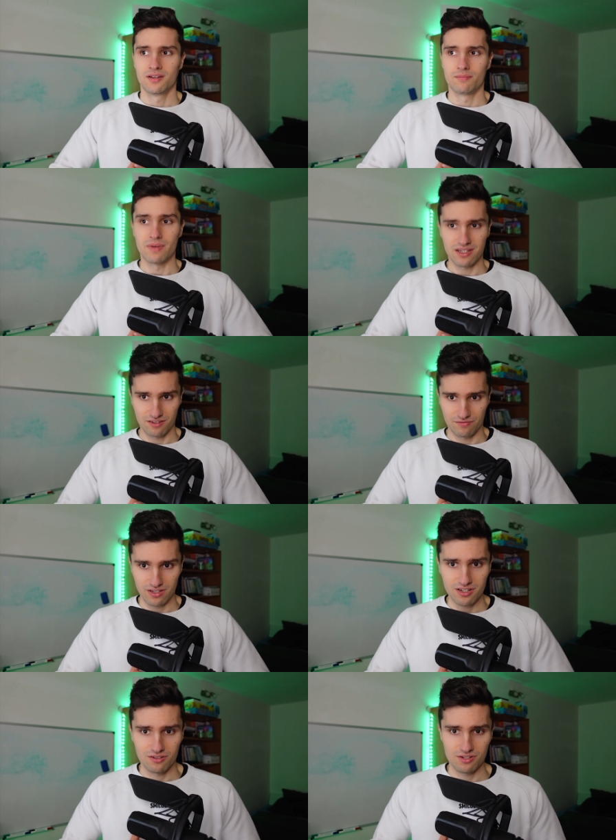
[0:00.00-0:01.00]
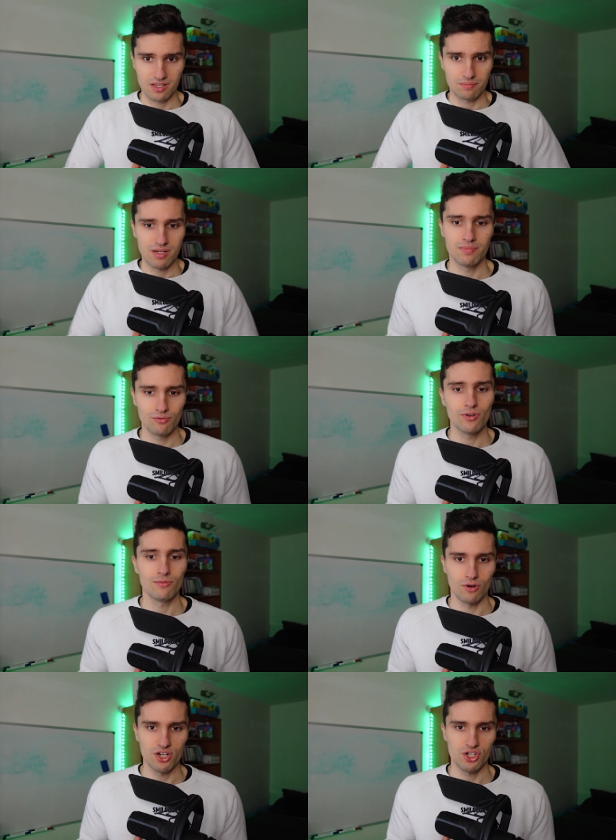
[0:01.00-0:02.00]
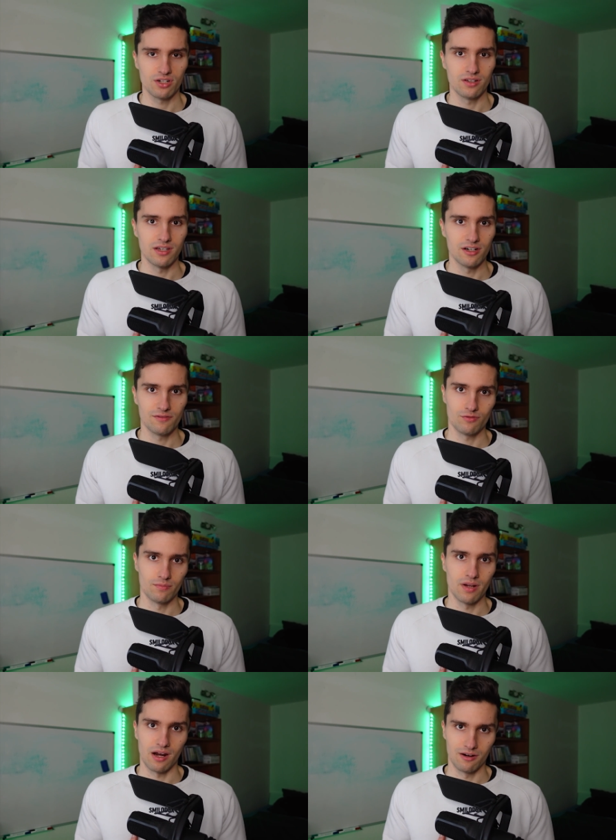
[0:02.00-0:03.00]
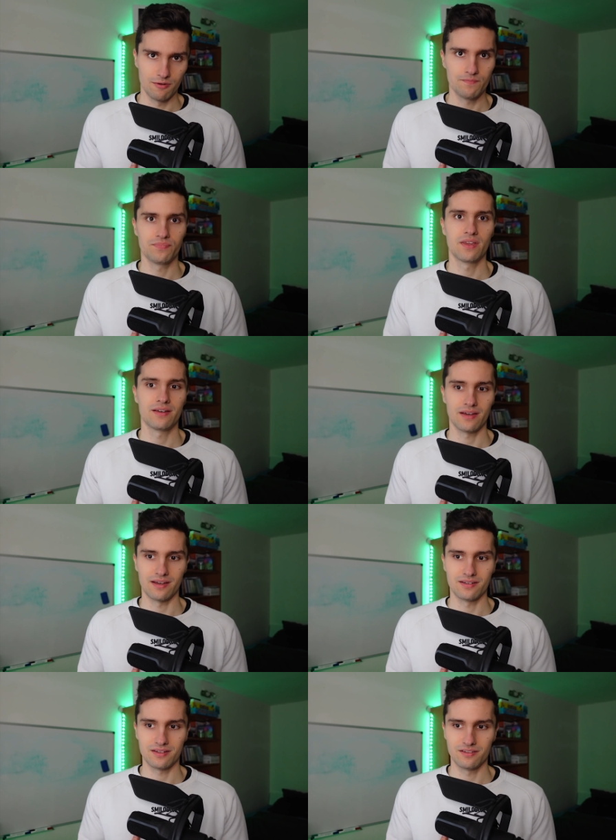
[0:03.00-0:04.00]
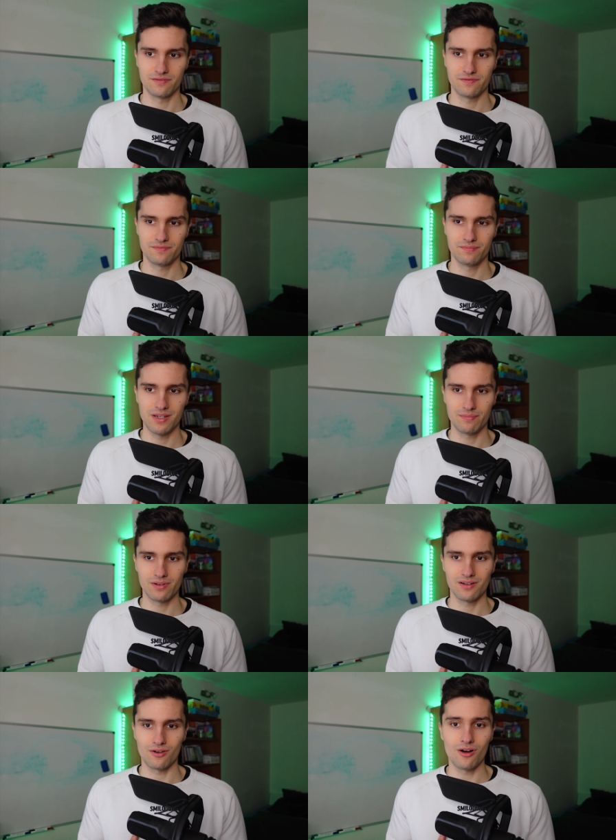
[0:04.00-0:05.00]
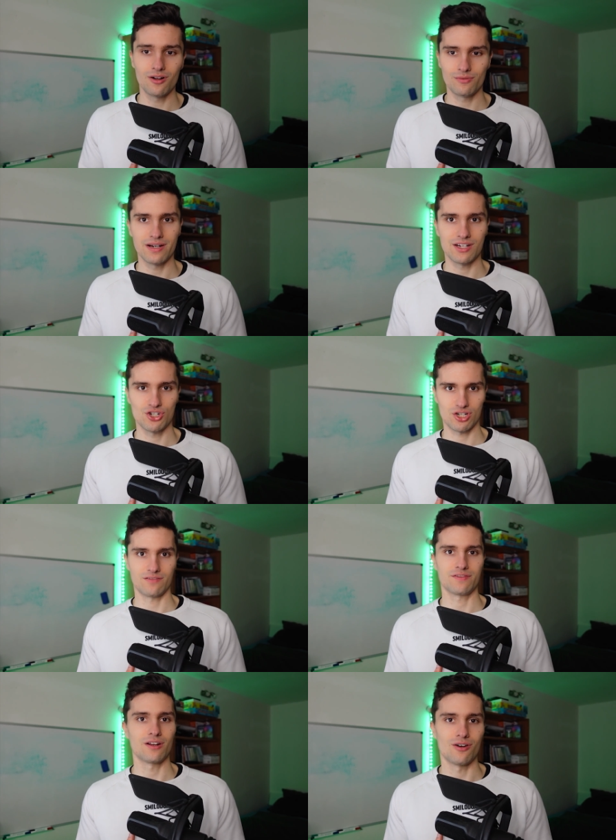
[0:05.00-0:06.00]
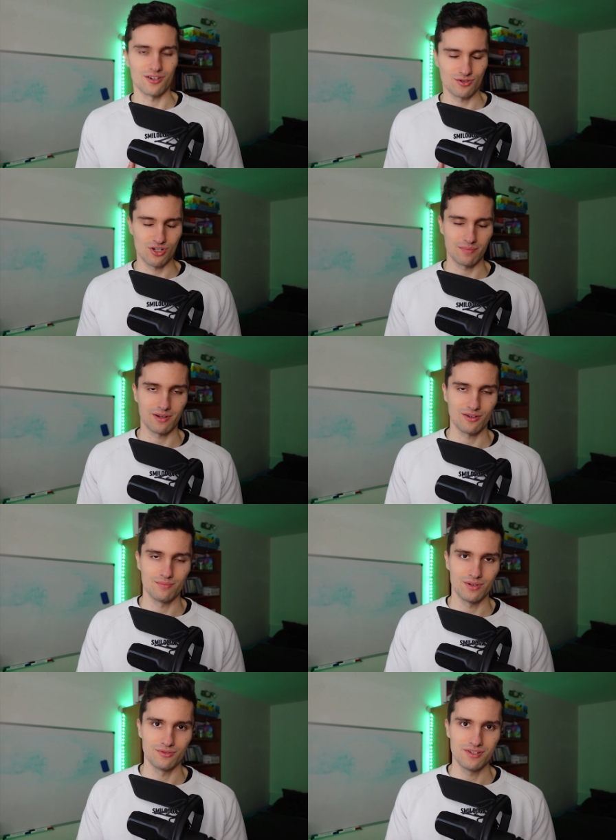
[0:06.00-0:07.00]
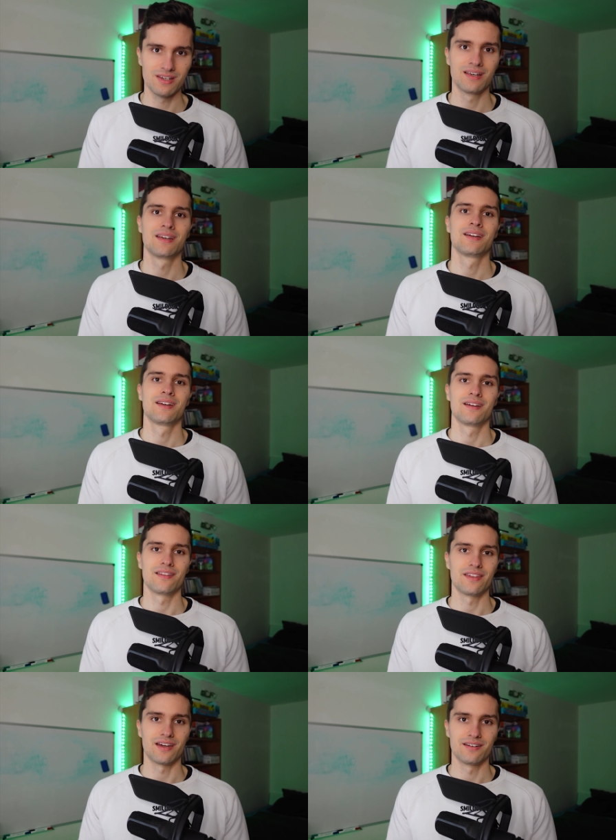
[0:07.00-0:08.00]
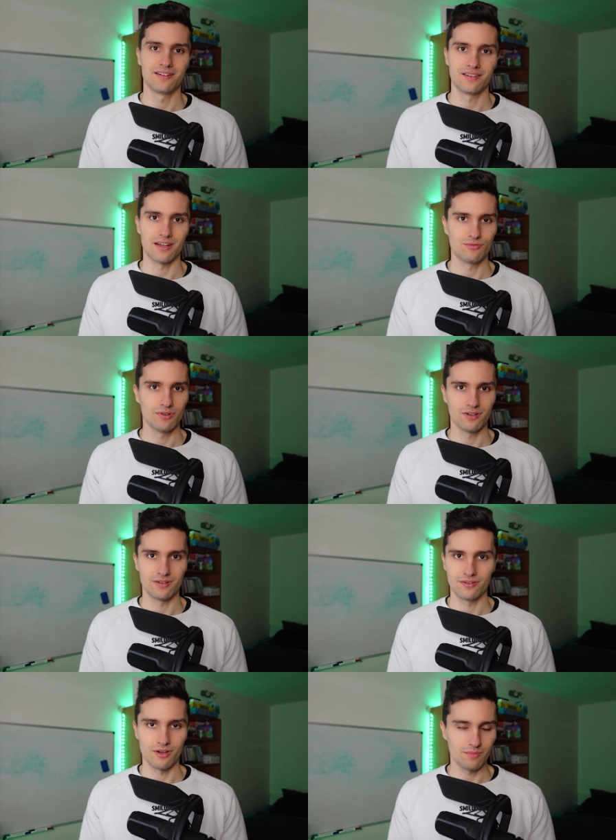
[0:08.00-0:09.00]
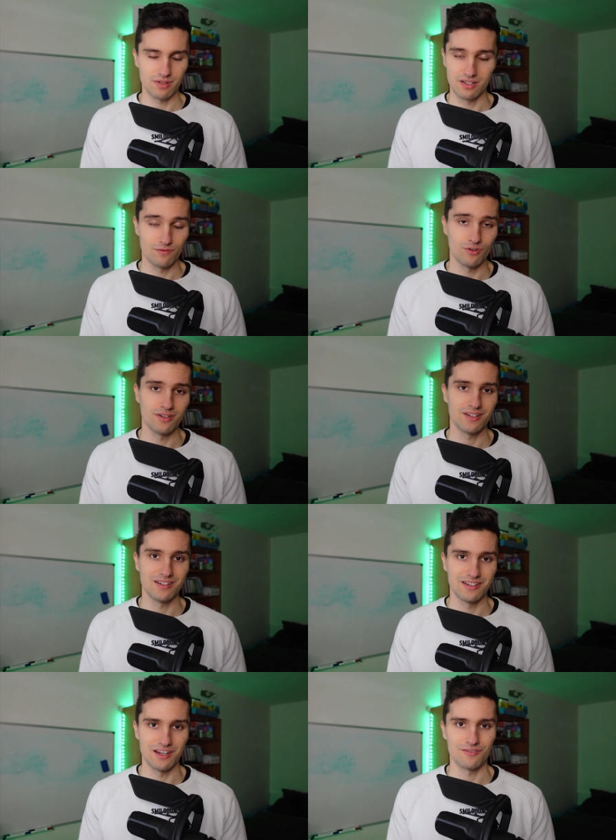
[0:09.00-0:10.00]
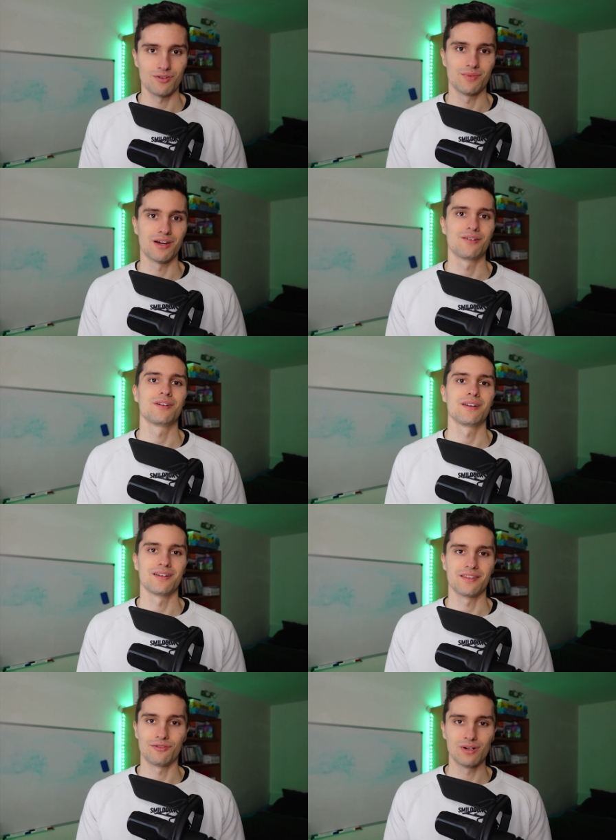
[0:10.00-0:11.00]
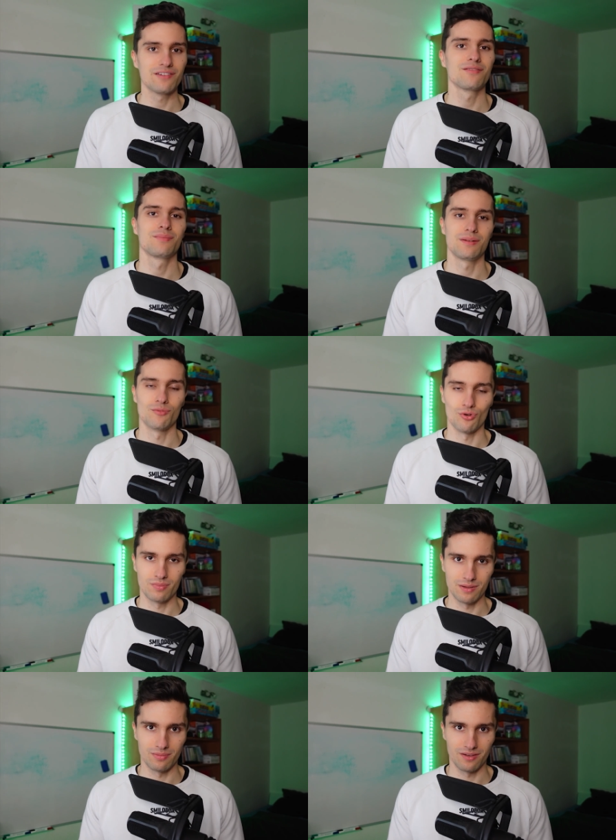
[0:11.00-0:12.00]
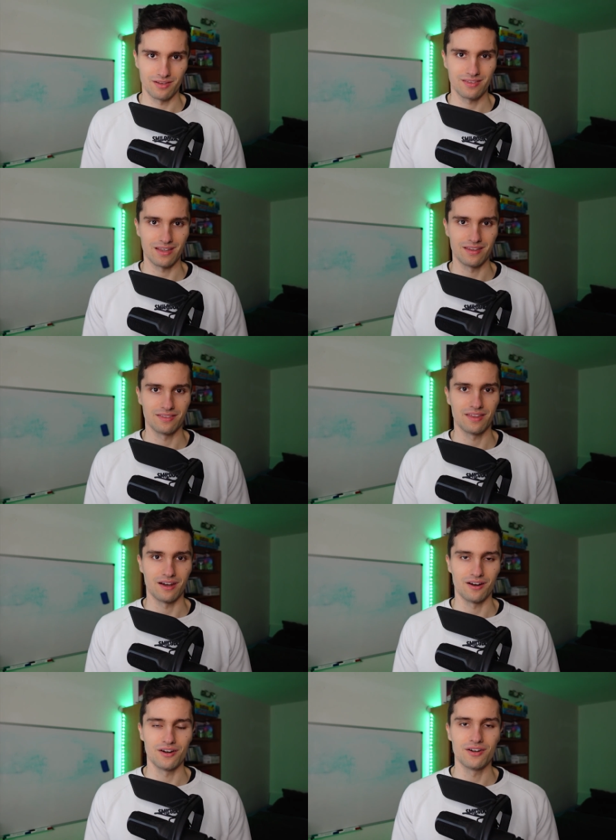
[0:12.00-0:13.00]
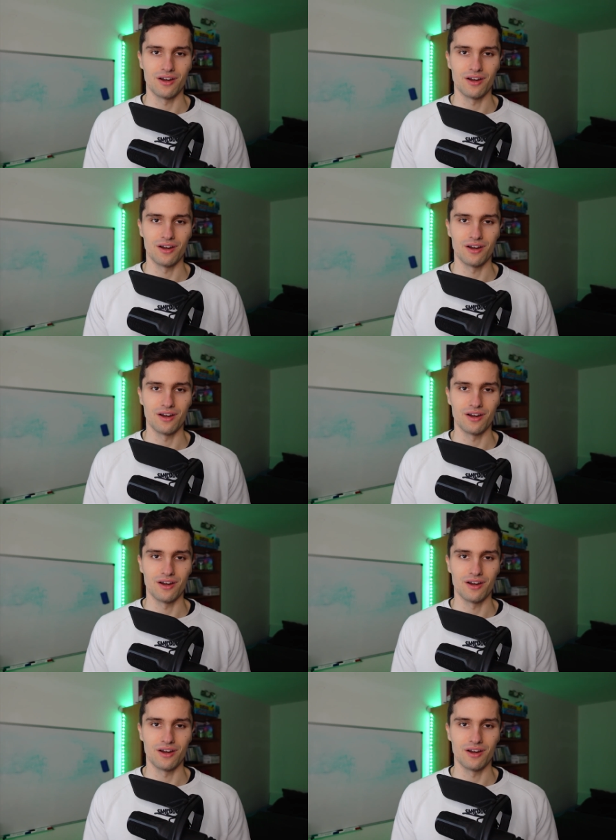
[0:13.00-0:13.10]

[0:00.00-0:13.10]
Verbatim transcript: making videos that people will watch in a year from now. And if people already shift a lot to Jetpack Compose, then that will not be different in a year from now. Uh, there will even be more people than there are